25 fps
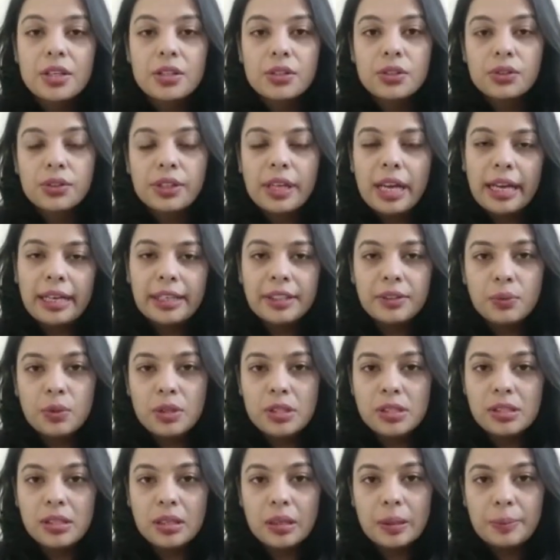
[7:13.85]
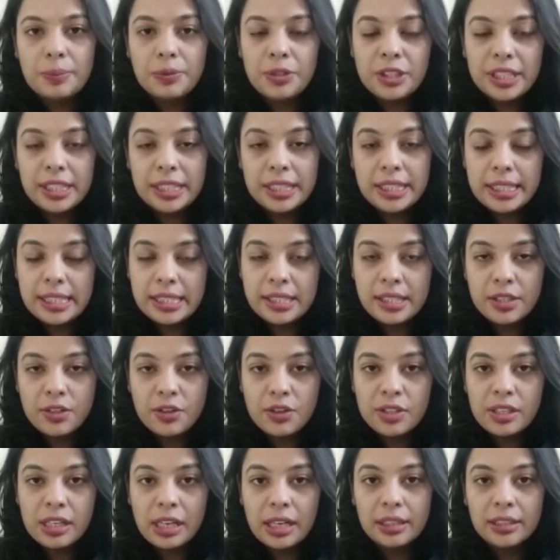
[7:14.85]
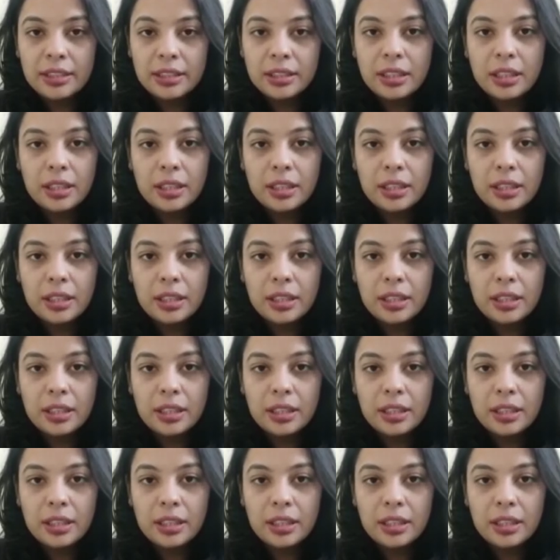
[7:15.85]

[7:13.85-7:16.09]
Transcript: So yeah, it was a pretty decent result.